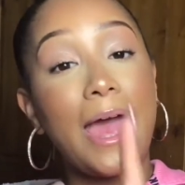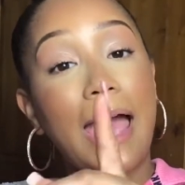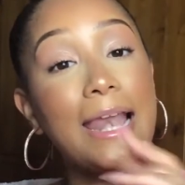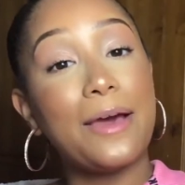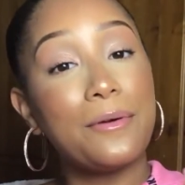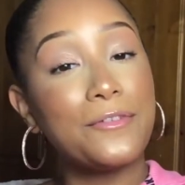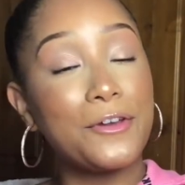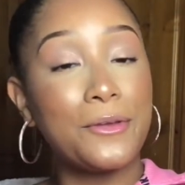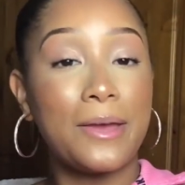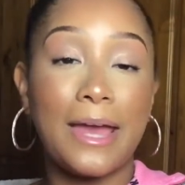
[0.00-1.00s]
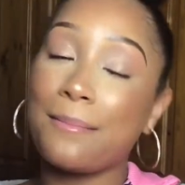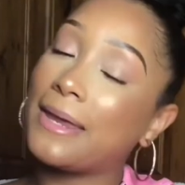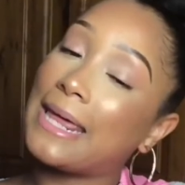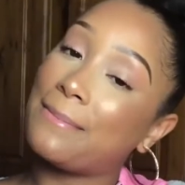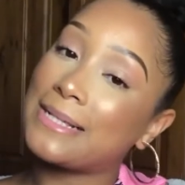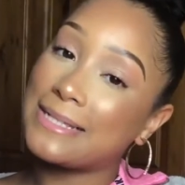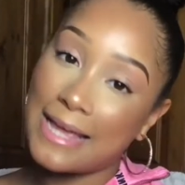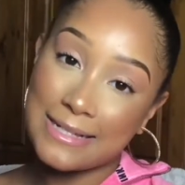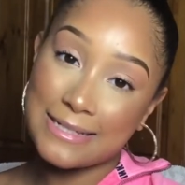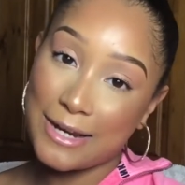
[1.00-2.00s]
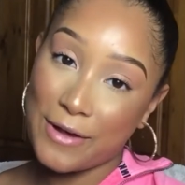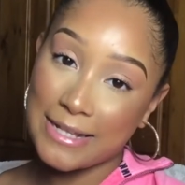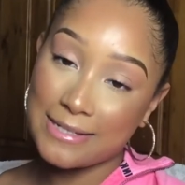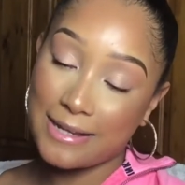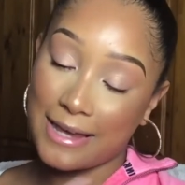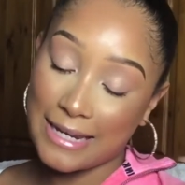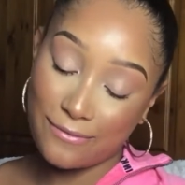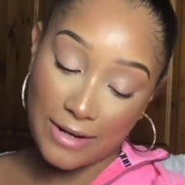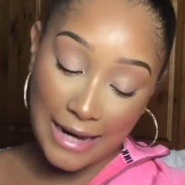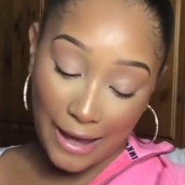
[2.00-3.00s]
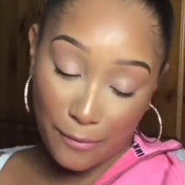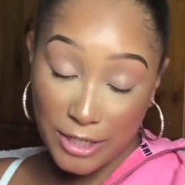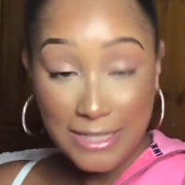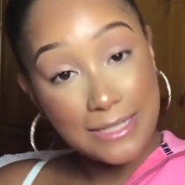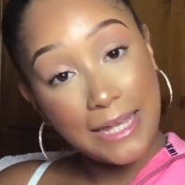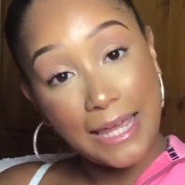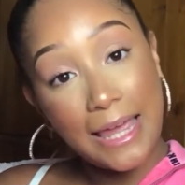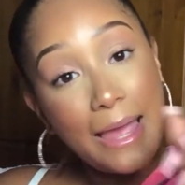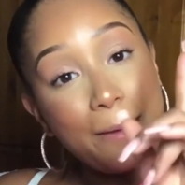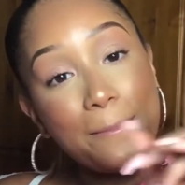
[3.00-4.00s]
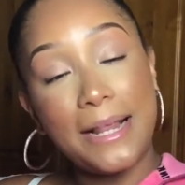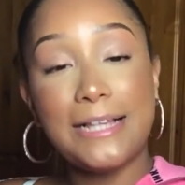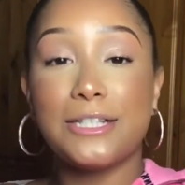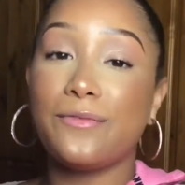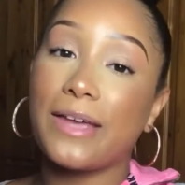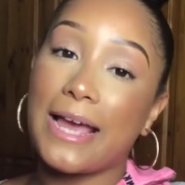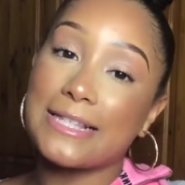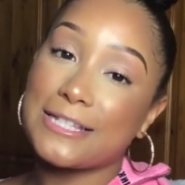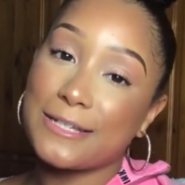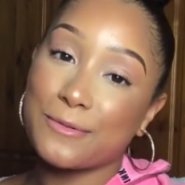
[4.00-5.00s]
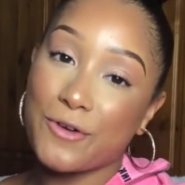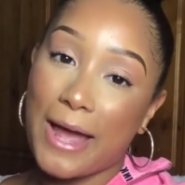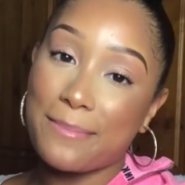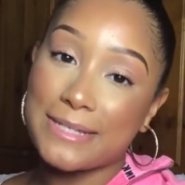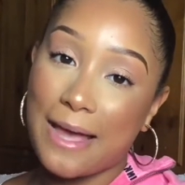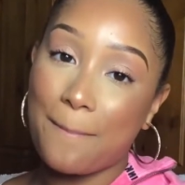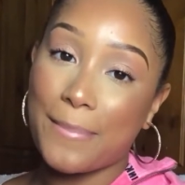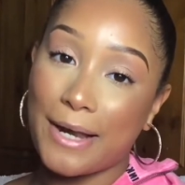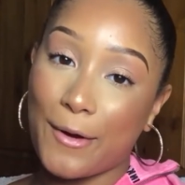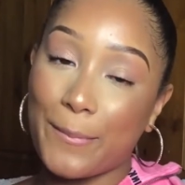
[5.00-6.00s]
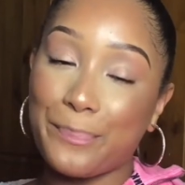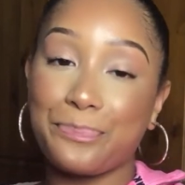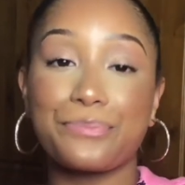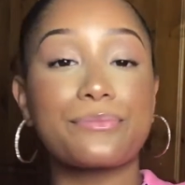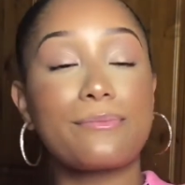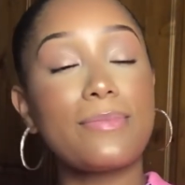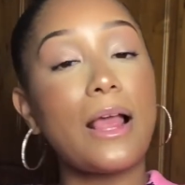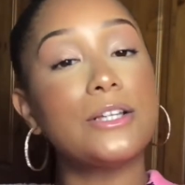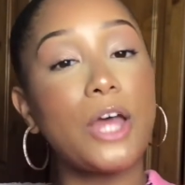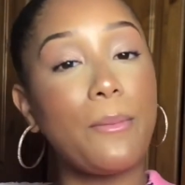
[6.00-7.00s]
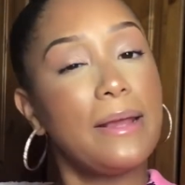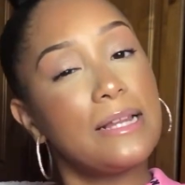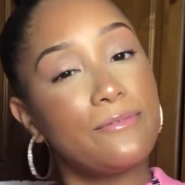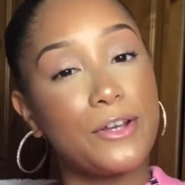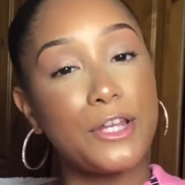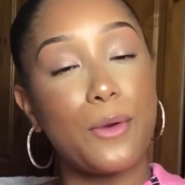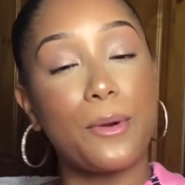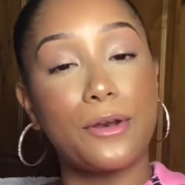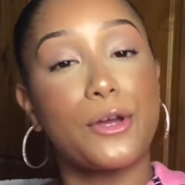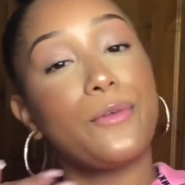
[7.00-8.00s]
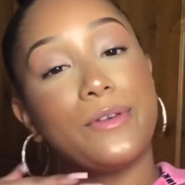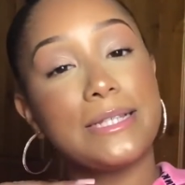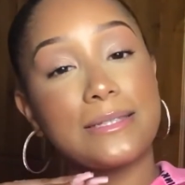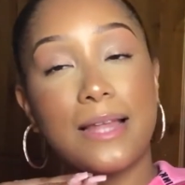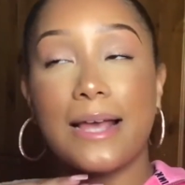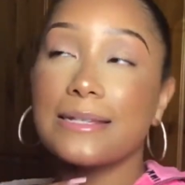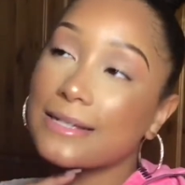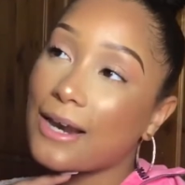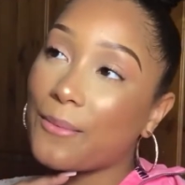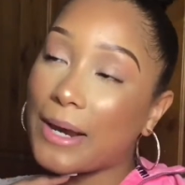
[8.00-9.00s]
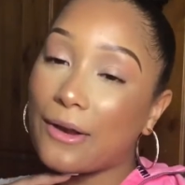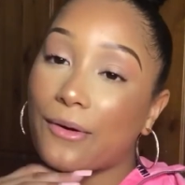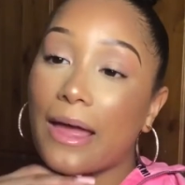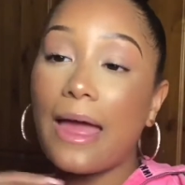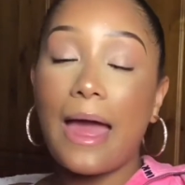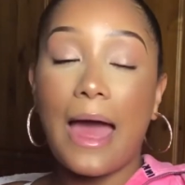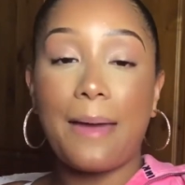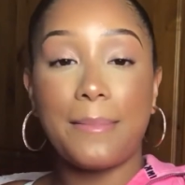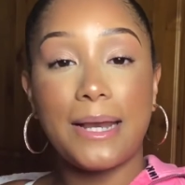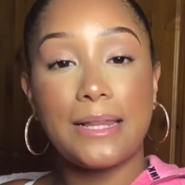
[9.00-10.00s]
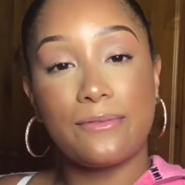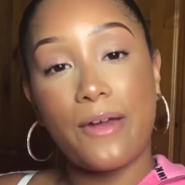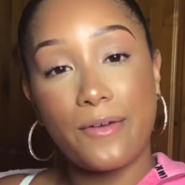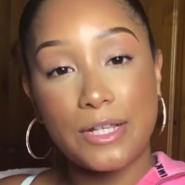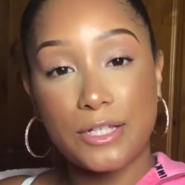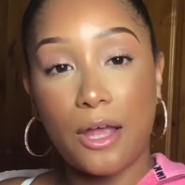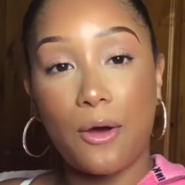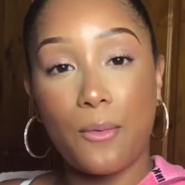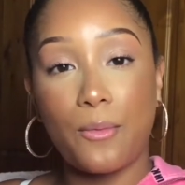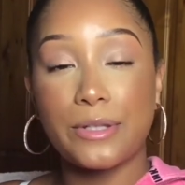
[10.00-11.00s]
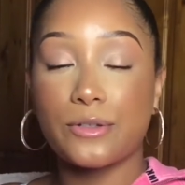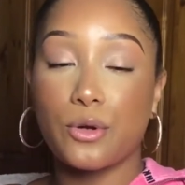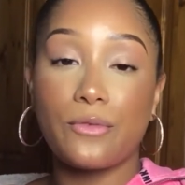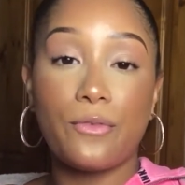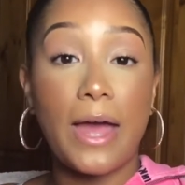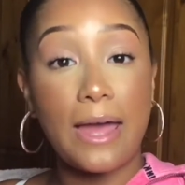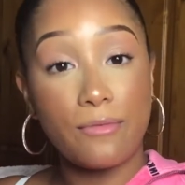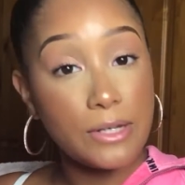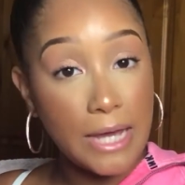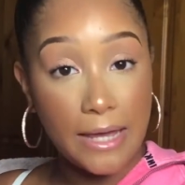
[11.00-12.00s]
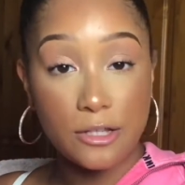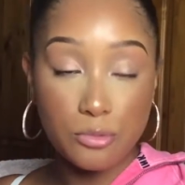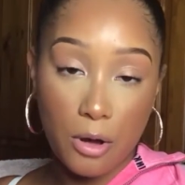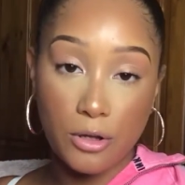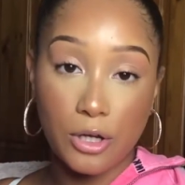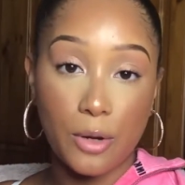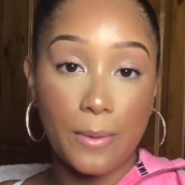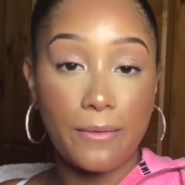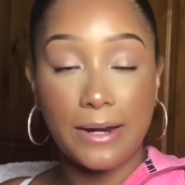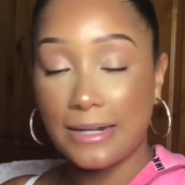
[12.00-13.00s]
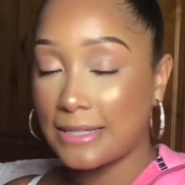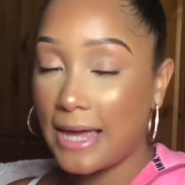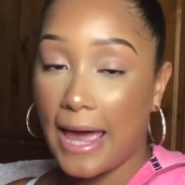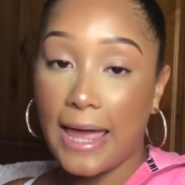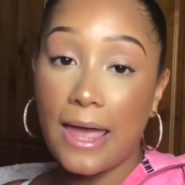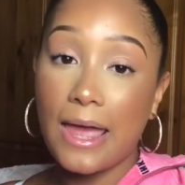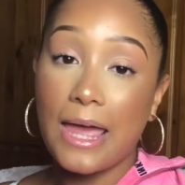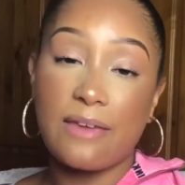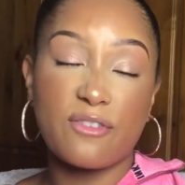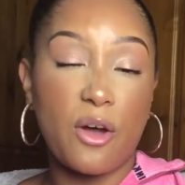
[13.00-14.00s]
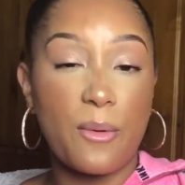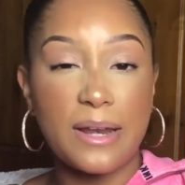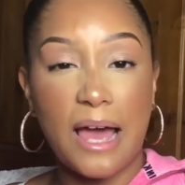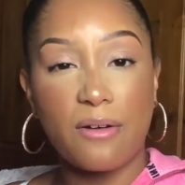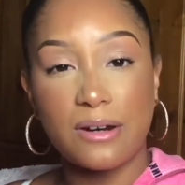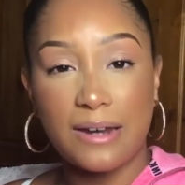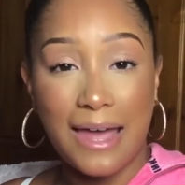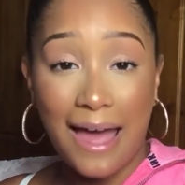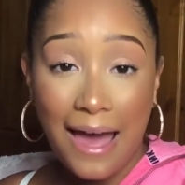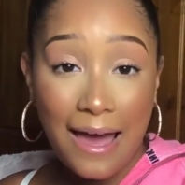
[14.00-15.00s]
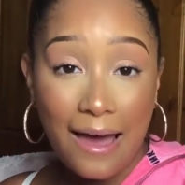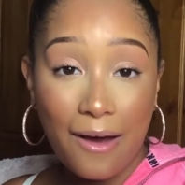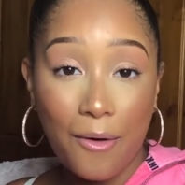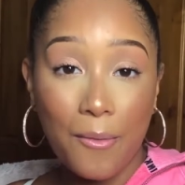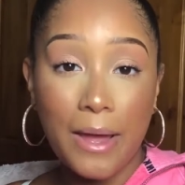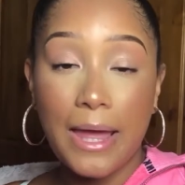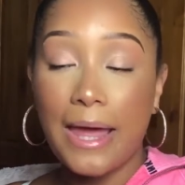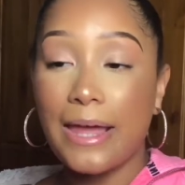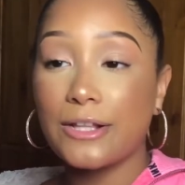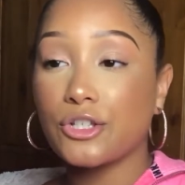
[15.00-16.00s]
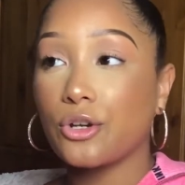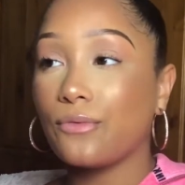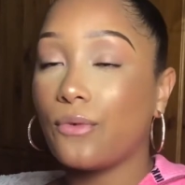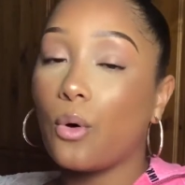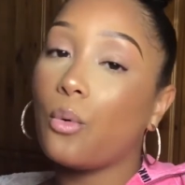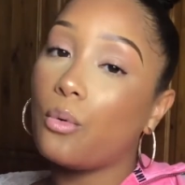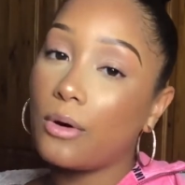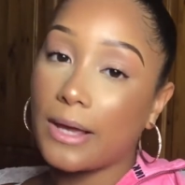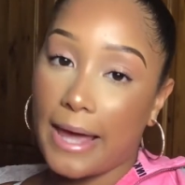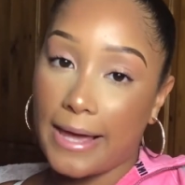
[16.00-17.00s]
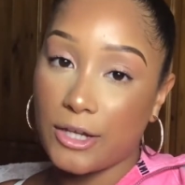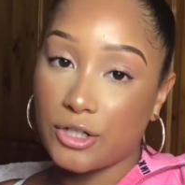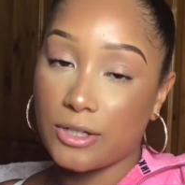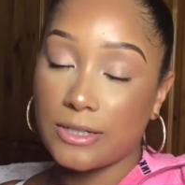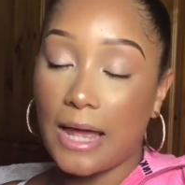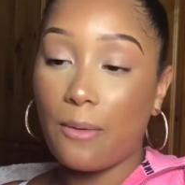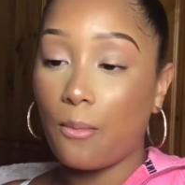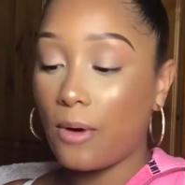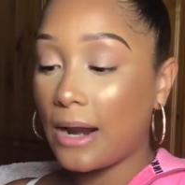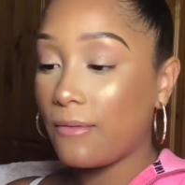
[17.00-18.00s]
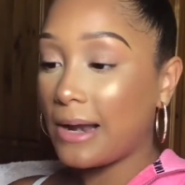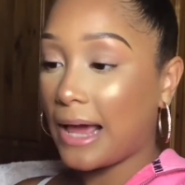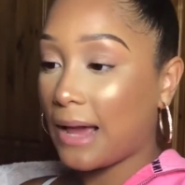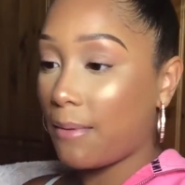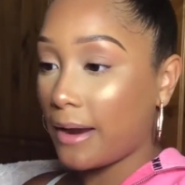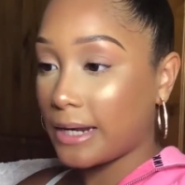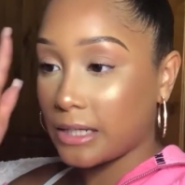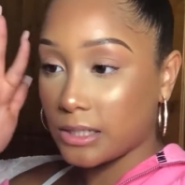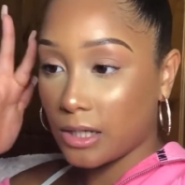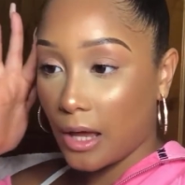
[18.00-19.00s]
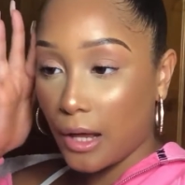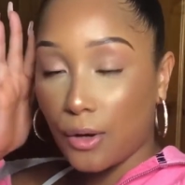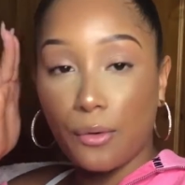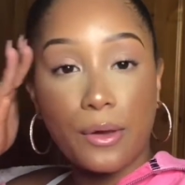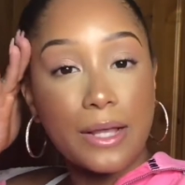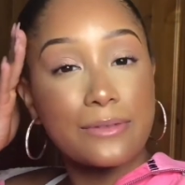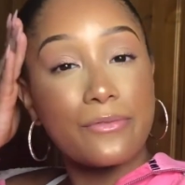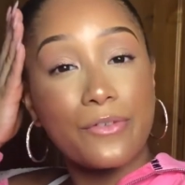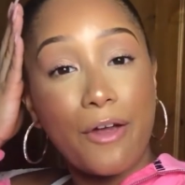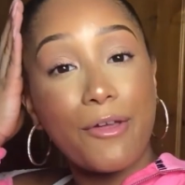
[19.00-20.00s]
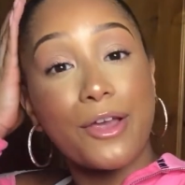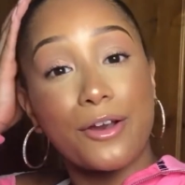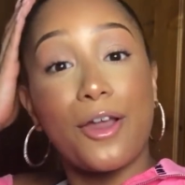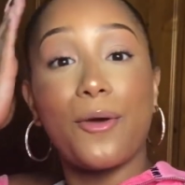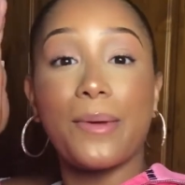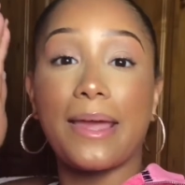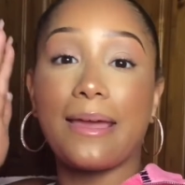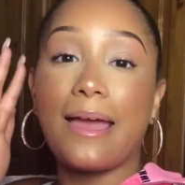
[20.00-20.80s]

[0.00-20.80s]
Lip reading: Hello if you're new here, my name is Nadslaritzaa, and if you like what you see, please don't forget to subscribe down below. So in this video we're going to go for this nice glowy look. I mean, it's very subtle, it's good for every day as well. You can wear it in the day, if you're going out on a night out, it's good for all occasions. And what I really like about this look is very glowy.